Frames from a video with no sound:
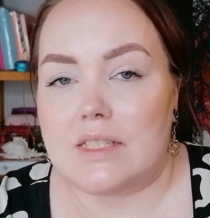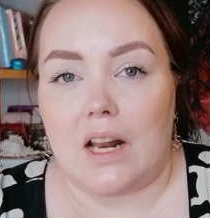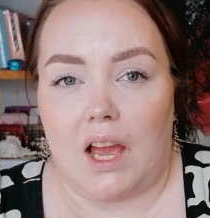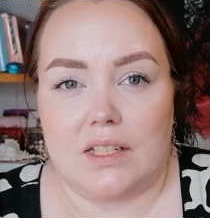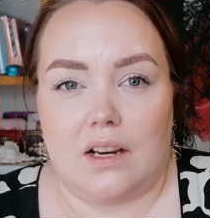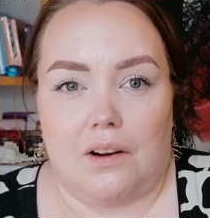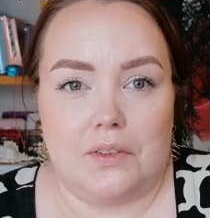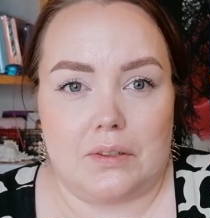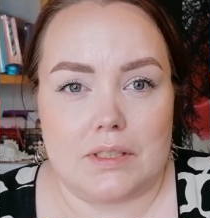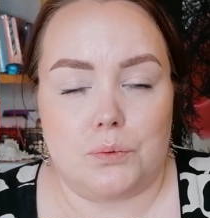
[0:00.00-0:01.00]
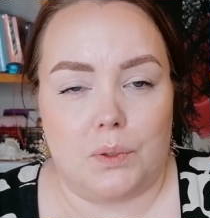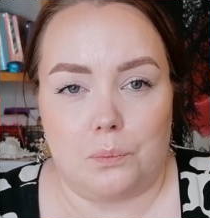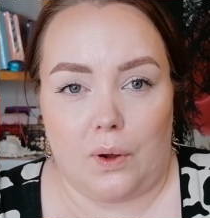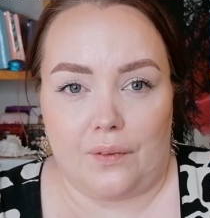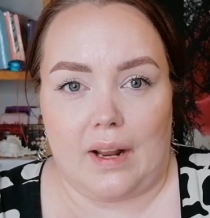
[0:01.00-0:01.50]
light coverage
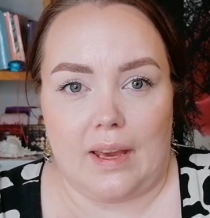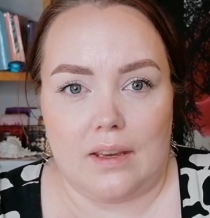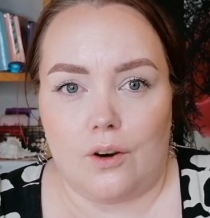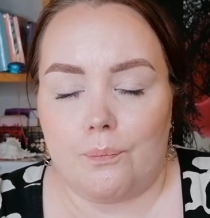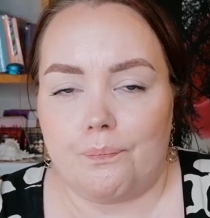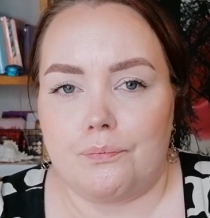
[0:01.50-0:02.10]
with one layer,